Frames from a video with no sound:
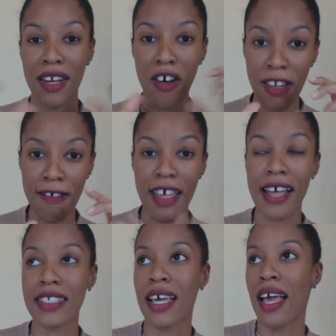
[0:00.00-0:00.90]
and all of
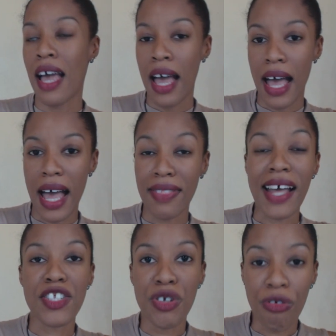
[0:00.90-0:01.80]
that, and
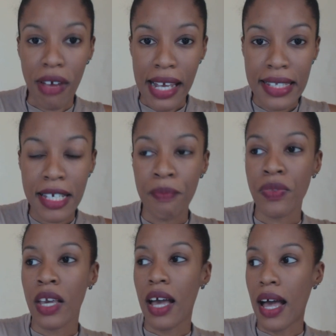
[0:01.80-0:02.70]
that's great.
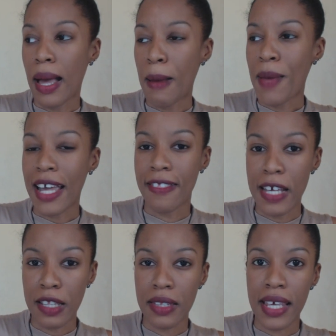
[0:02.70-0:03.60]
I
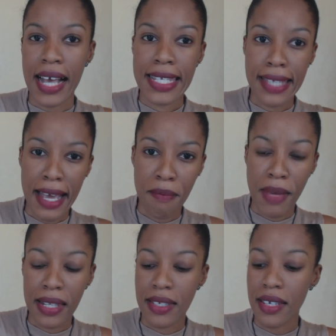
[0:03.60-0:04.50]
think the
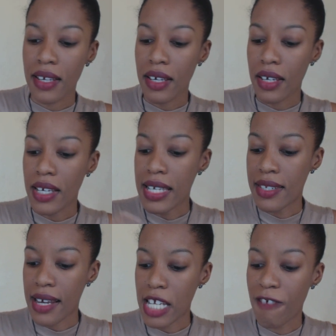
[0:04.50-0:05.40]
excitement, he
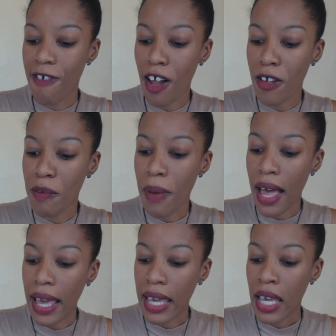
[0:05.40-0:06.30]
said, is followed
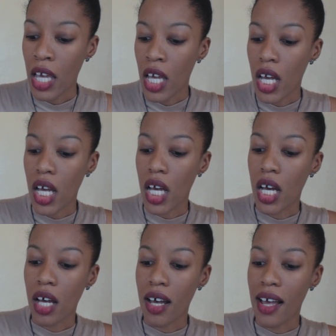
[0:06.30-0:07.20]
by
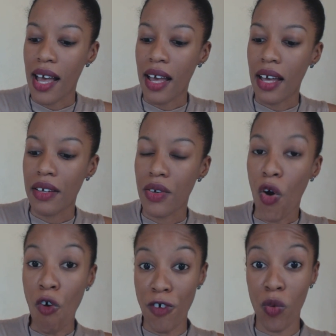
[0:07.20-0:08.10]

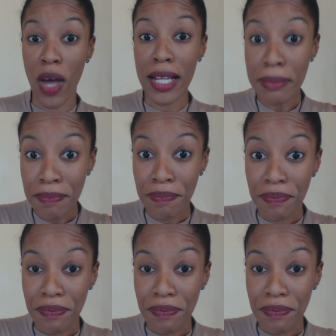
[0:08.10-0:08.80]
overwhelm.